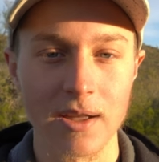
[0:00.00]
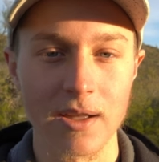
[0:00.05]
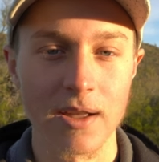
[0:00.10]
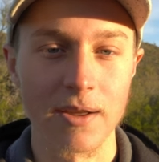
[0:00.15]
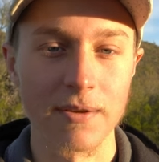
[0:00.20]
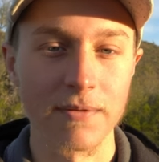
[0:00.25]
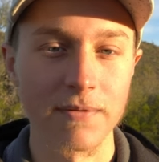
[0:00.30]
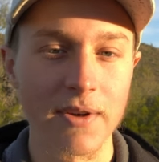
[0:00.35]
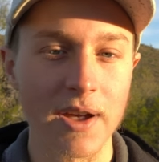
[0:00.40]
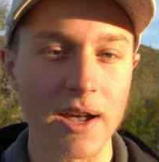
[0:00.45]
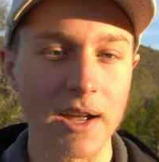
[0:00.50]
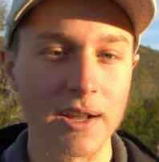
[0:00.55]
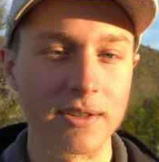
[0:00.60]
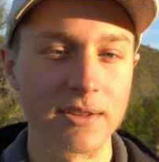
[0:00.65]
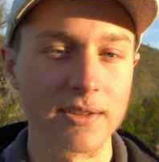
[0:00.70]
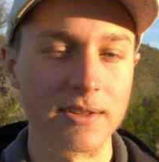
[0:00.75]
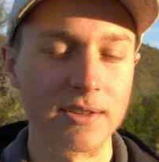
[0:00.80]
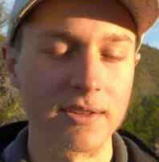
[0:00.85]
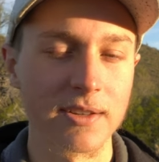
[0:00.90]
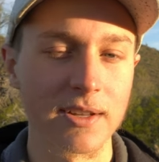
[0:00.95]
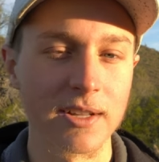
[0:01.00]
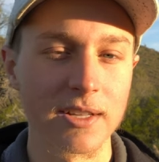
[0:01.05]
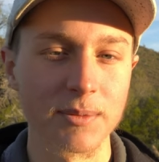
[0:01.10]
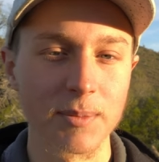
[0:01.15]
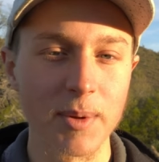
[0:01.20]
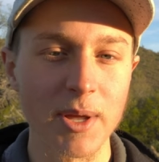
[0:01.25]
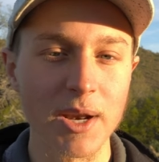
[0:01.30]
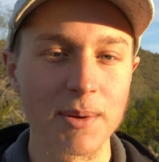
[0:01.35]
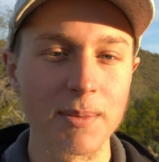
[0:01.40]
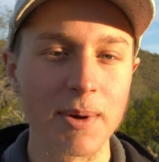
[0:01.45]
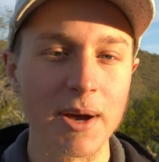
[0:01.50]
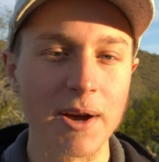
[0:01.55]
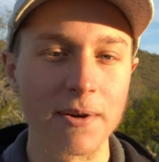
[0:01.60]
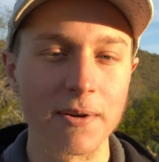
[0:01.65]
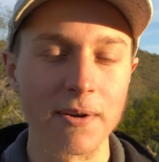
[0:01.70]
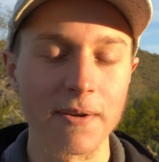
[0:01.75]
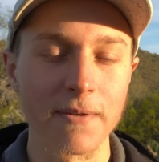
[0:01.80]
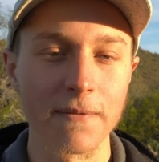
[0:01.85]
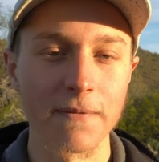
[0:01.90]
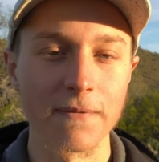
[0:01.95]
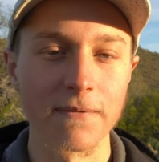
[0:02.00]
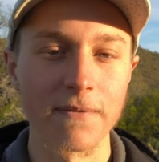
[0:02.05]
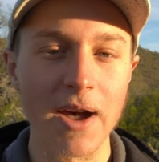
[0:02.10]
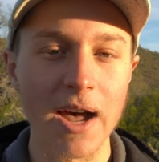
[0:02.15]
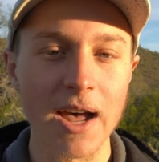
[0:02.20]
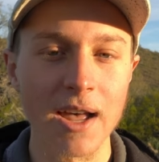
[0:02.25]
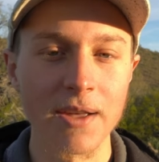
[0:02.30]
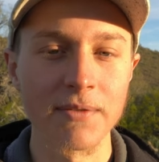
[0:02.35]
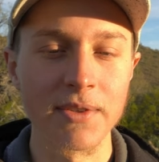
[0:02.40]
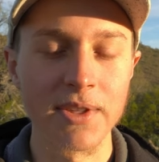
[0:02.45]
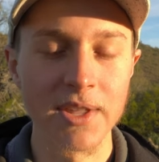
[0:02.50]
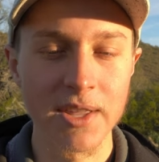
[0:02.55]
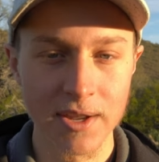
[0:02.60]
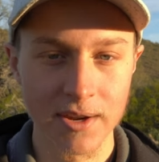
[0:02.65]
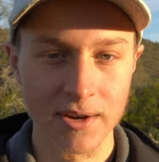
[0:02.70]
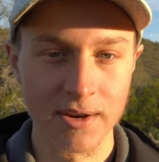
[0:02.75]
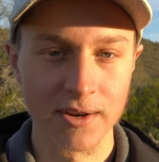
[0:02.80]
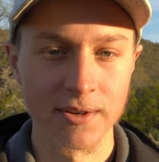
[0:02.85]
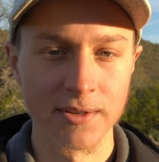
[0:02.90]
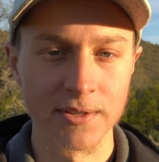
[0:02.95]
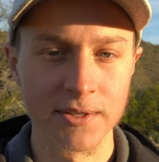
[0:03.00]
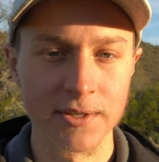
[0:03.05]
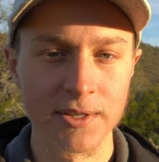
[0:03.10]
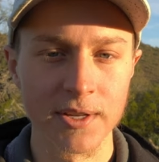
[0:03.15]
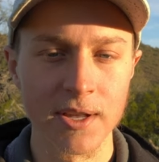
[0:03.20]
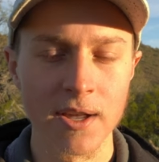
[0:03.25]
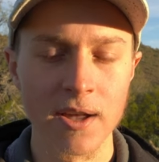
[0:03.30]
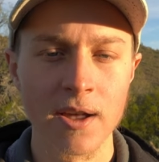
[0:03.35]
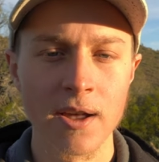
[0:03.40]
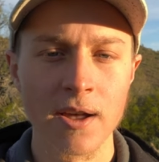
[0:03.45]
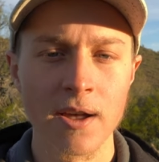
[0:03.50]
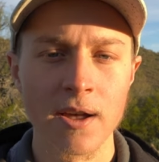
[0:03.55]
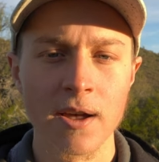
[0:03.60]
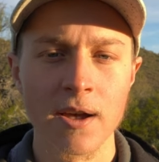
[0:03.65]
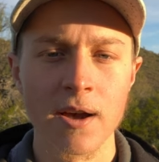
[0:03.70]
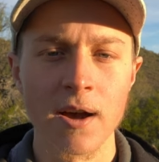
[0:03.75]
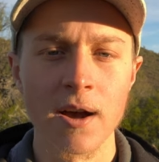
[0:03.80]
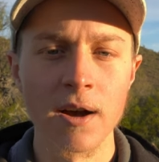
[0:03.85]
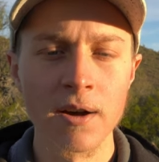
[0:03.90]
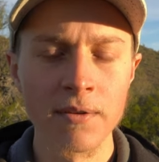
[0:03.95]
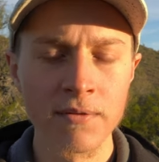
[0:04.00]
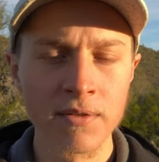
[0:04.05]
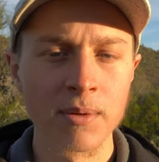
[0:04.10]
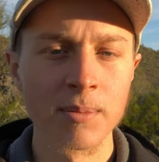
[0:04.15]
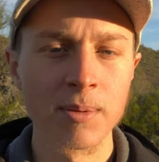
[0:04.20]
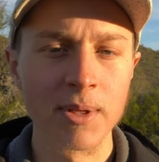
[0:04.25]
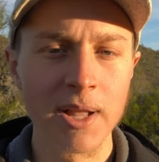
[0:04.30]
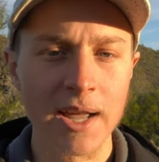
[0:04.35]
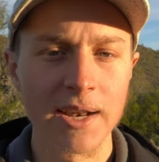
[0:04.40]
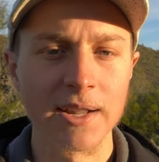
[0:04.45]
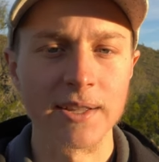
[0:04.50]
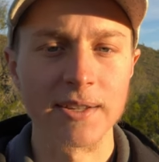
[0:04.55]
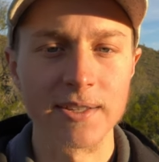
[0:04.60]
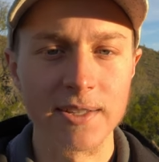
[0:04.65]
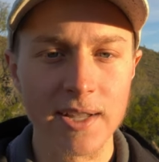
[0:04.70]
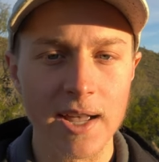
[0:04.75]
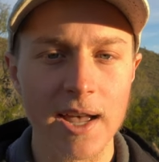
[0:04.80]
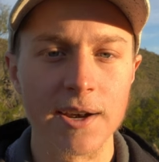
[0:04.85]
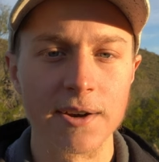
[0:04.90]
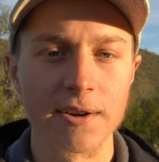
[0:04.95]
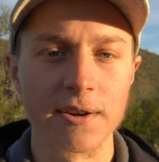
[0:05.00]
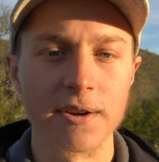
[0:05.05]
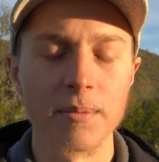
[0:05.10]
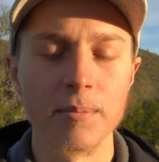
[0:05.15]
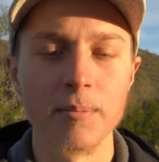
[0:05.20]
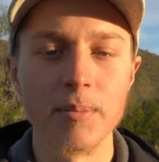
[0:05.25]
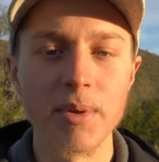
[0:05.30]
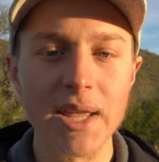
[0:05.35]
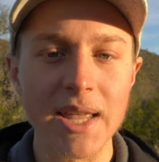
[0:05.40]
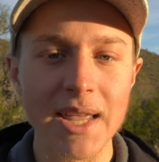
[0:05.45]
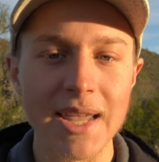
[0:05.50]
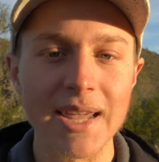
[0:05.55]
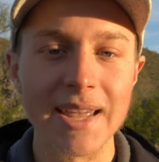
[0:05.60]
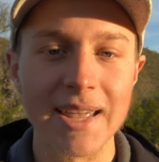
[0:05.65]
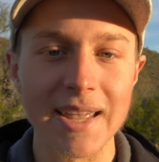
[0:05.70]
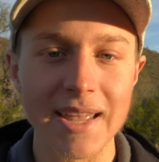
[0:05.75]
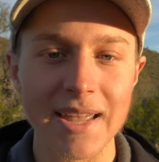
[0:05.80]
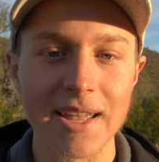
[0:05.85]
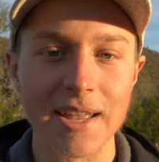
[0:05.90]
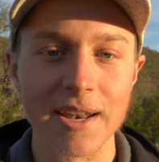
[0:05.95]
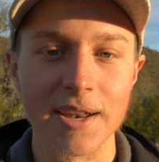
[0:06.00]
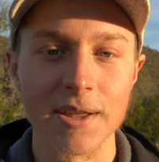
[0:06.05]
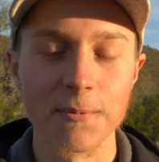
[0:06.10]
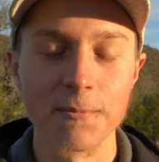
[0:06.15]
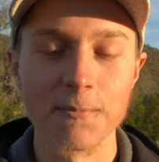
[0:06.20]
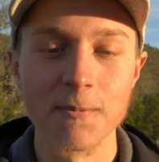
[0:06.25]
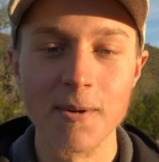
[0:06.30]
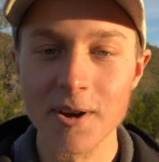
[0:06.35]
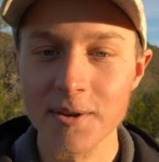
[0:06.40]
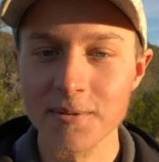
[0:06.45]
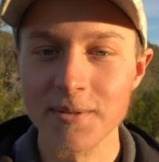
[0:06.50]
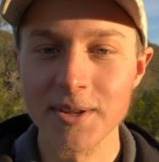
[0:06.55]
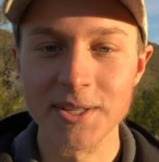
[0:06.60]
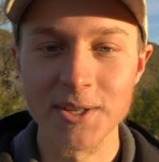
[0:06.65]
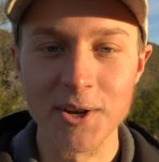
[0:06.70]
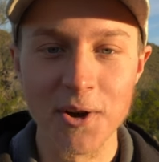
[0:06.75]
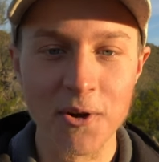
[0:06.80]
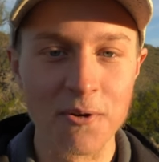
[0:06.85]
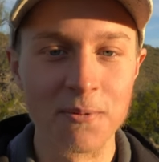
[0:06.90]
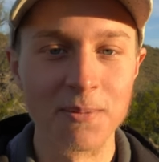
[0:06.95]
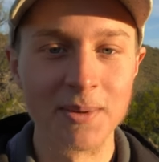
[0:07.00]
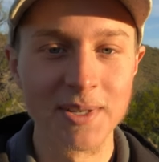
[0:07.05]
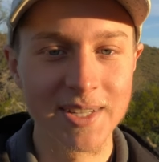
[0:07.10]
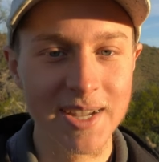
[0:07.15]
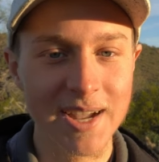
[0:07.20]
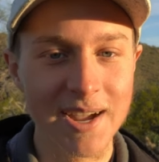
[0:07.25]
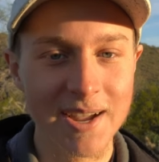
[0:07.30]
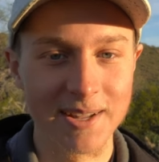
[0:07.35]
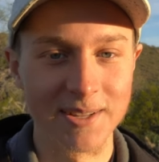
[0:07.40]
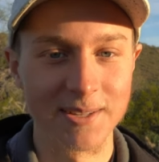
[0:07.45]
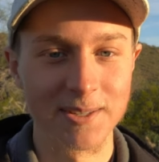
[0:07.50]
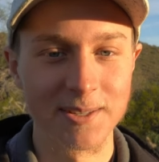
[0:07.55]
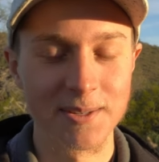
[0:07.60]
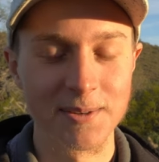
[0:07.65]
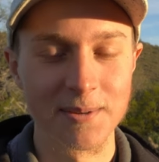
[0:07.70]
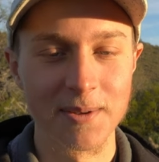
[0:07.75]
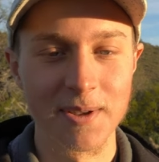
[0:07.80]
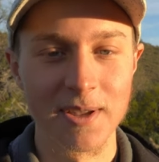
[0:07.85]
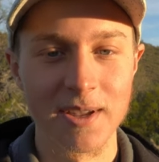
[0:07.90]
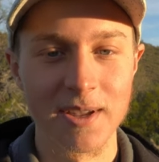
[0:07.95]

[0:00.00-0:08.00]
In fact, it's been about 5 years of the planet Saturn being in one of its home signs.